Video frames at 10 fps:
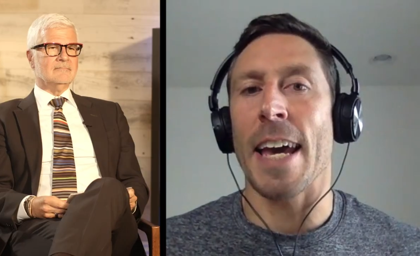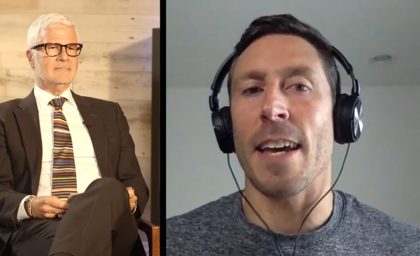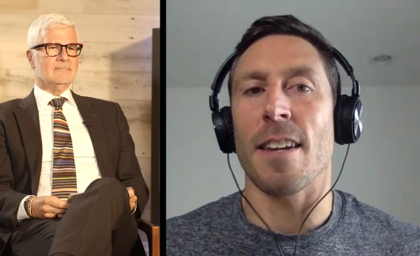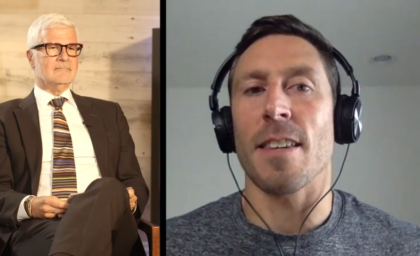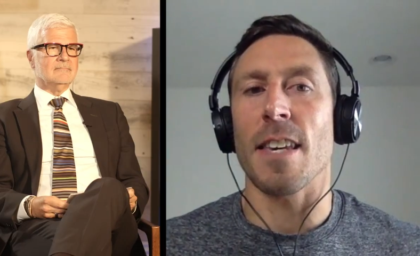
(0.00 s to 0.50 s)

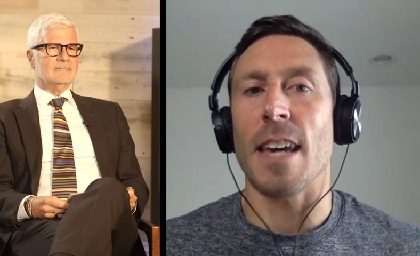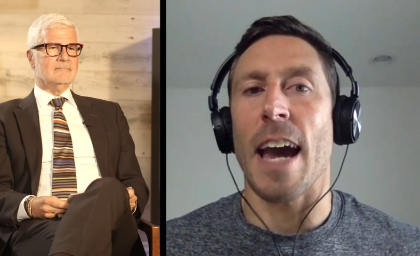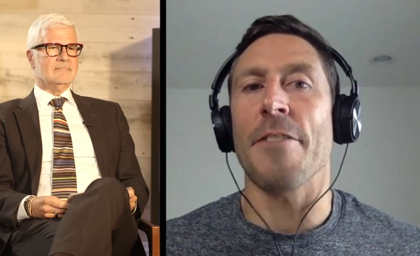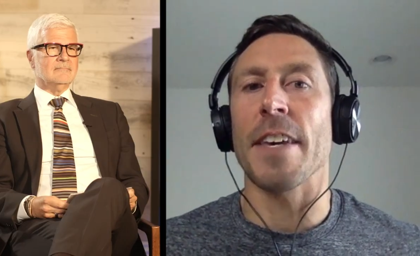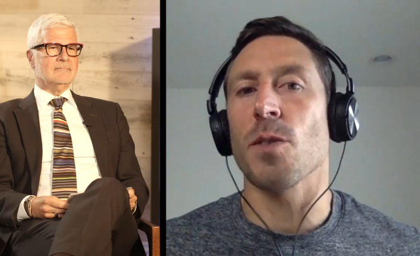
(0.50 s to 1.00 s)
Speaker 1: and the
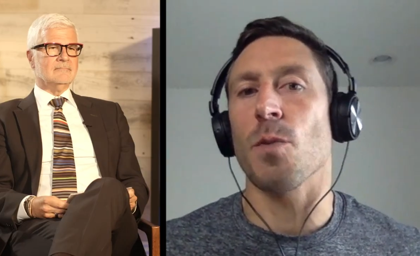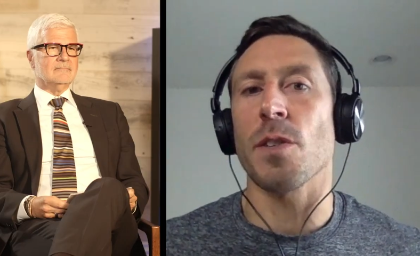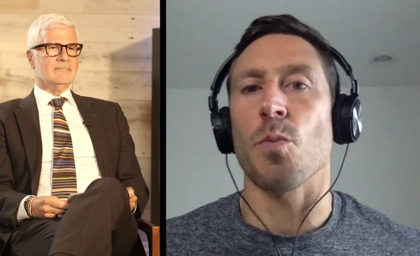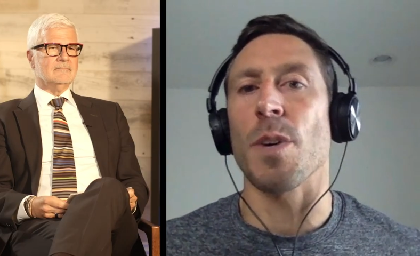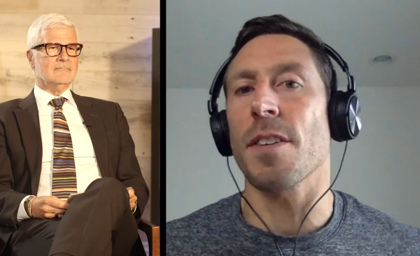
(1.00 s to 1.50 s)
ethics
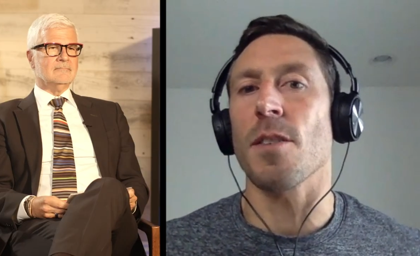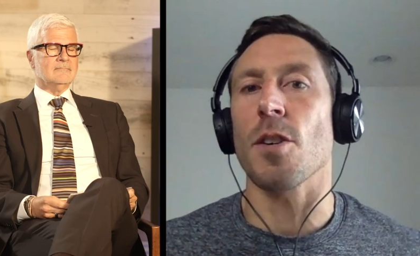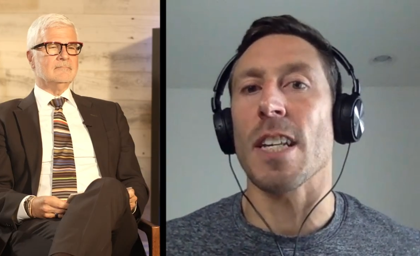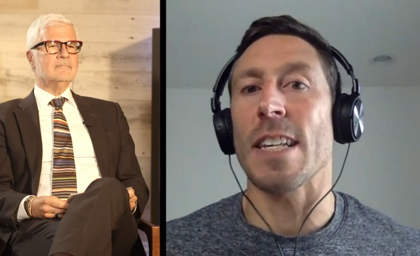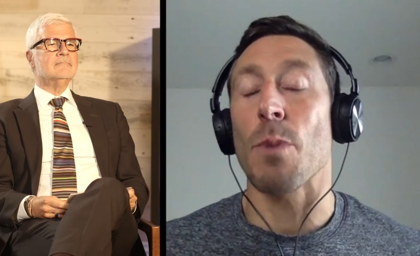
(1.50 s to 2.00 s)
which with
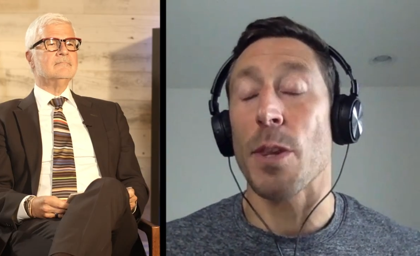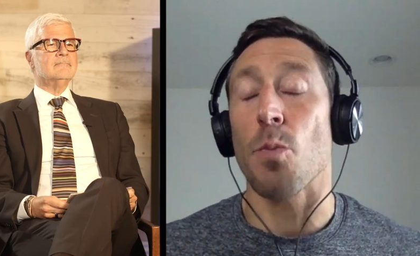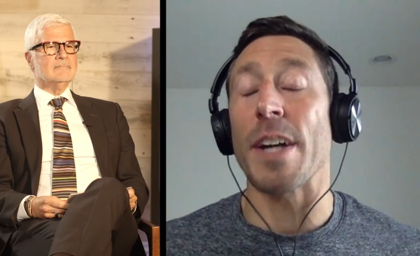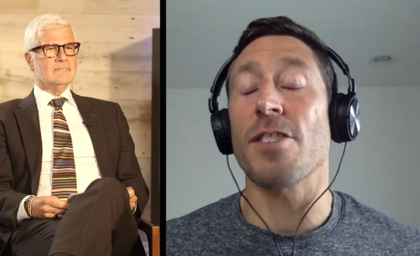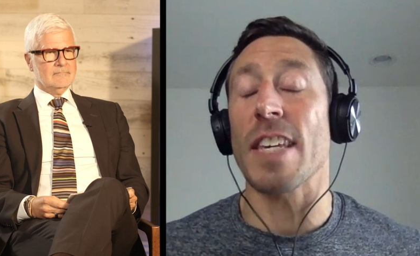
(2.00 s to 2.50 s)
with
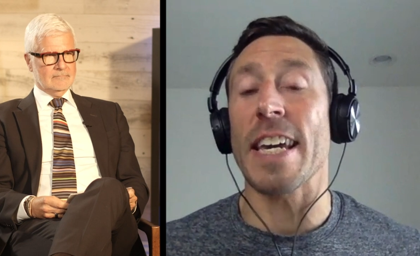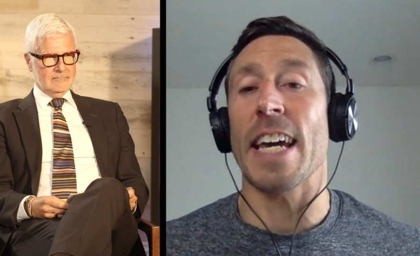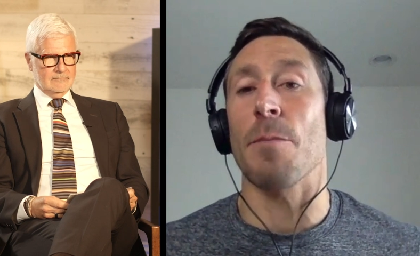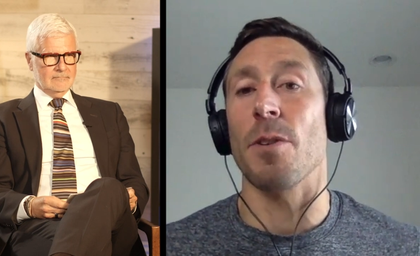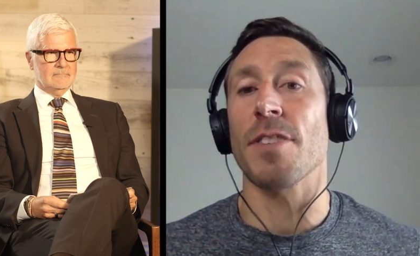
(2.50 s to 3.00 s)
which the
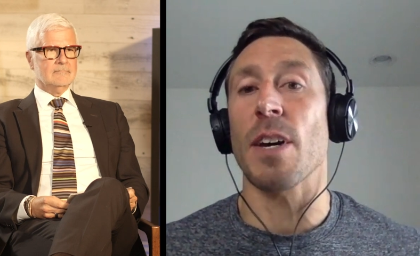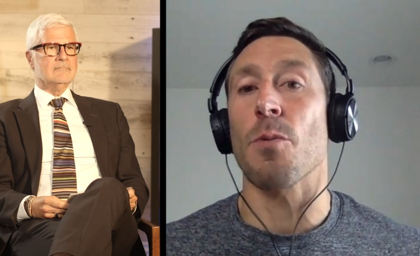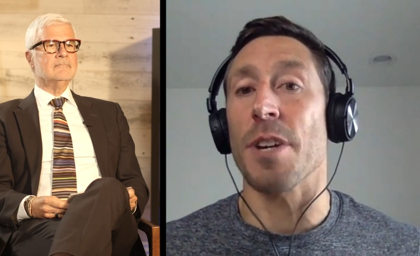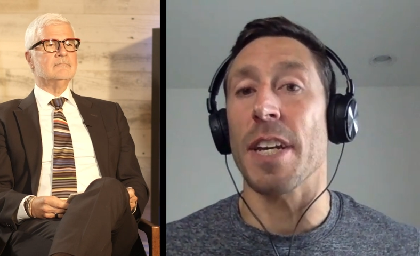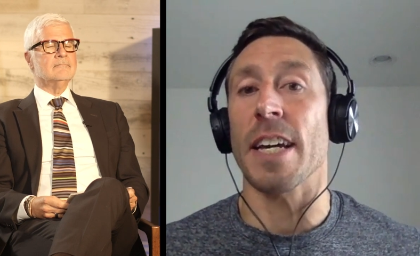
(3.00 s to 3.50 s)
animals that
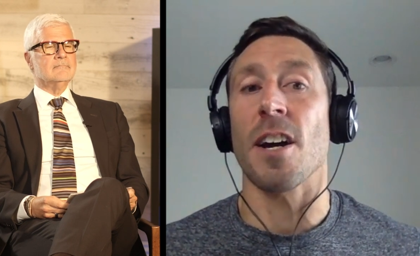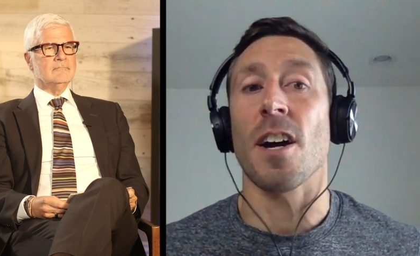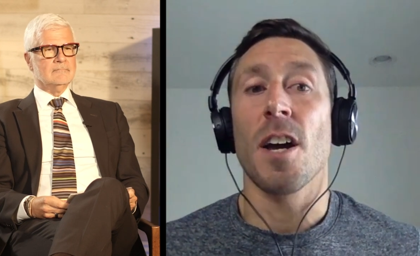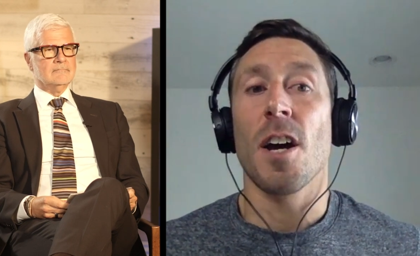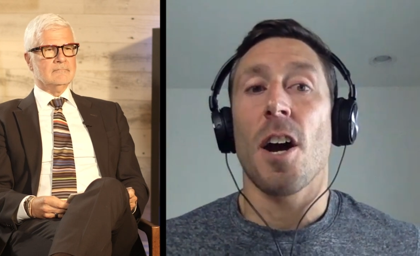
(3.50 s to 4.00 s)
we're eating
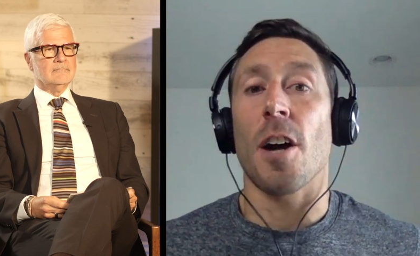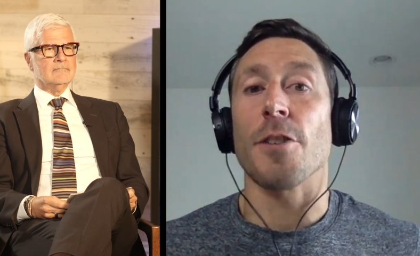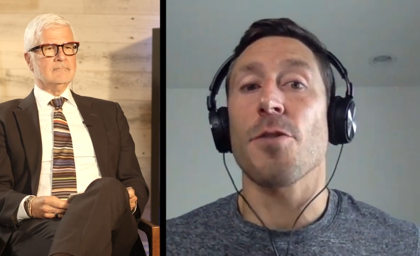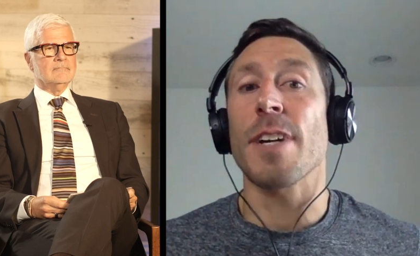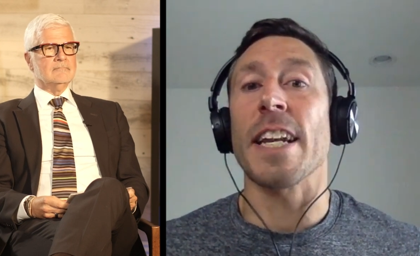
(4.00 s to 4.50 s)
are
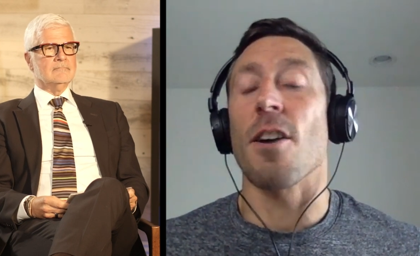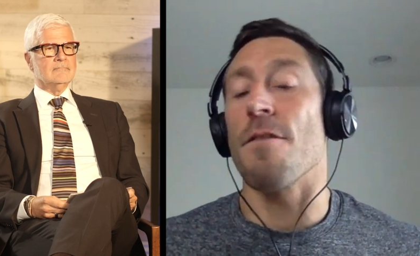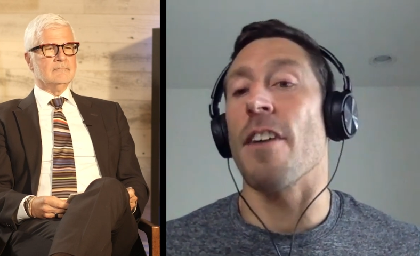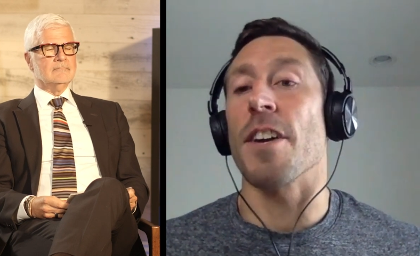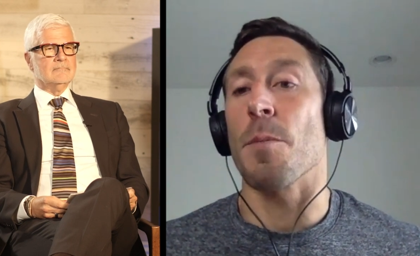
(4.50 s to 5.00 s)
treated are
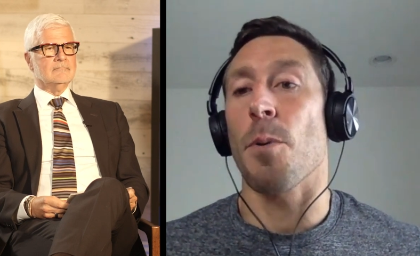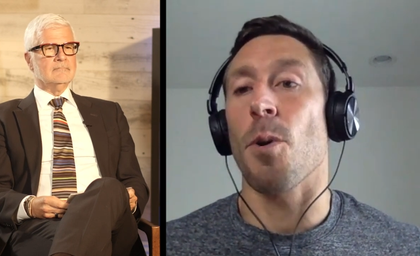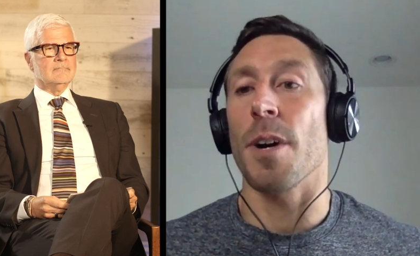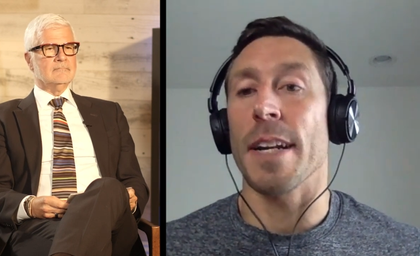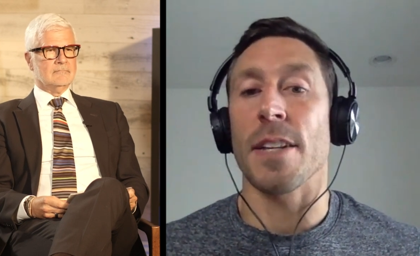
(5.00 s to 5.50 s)
very important.